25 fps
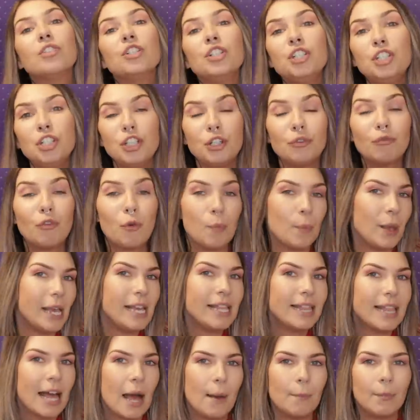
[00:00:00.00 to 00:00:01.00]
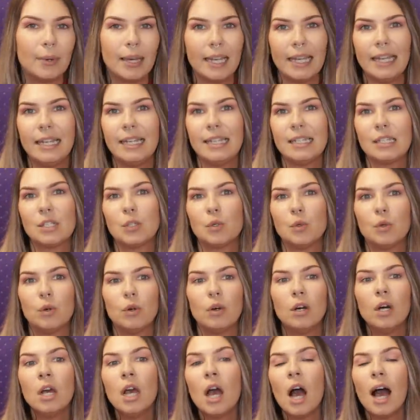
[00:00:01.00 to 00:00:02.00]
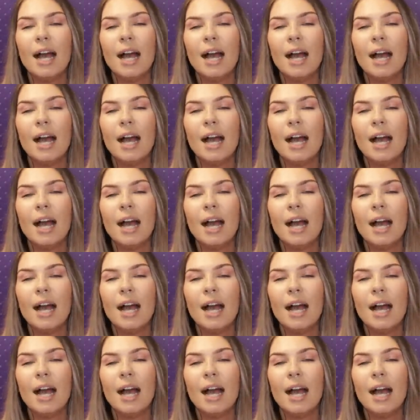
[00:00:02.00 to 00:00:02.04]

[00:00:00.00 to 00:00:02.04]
could you repeat that please or